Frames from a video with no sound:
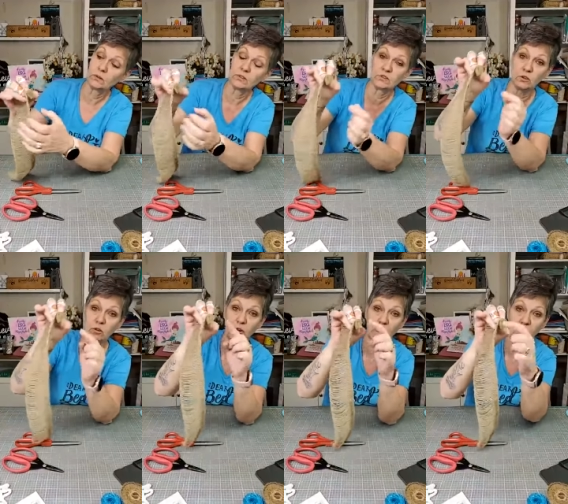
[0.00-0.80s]
So
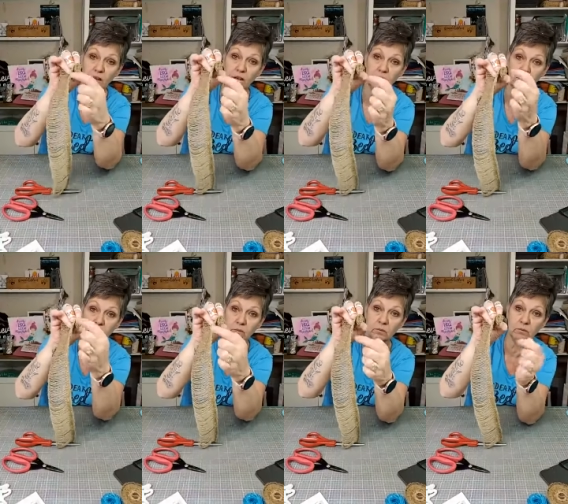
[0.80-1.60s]
you're getting
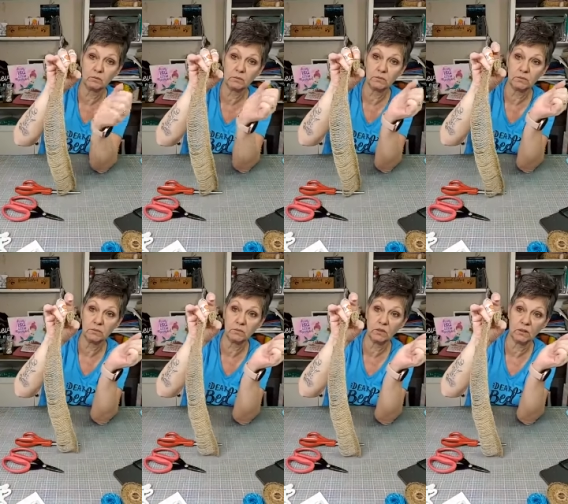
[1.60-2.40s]

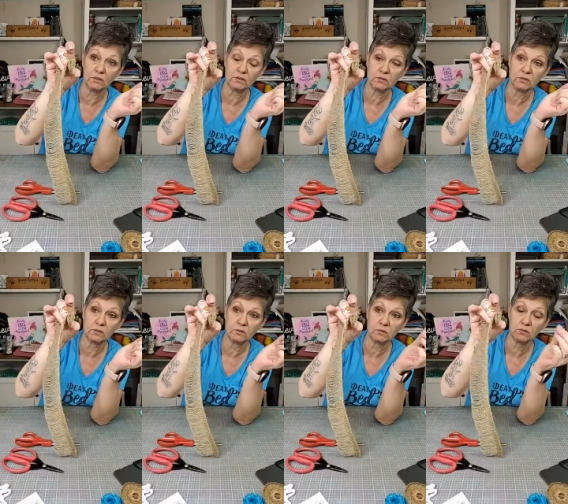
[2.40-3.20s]
this.
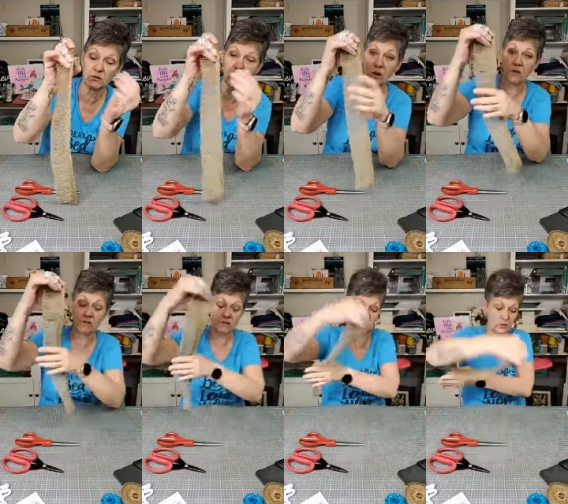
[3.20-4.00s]
So you're going to have a
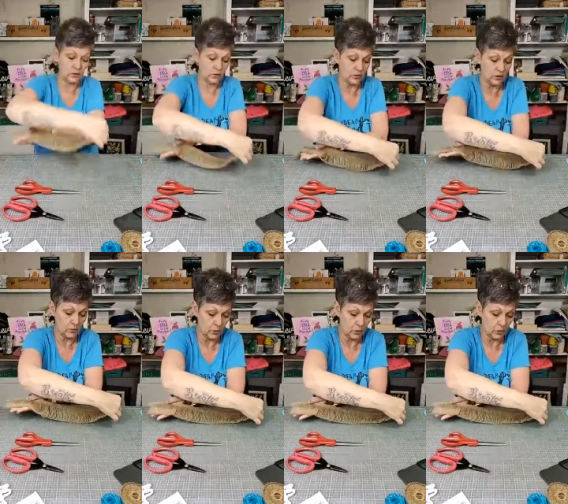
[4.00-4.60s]
cylinder at the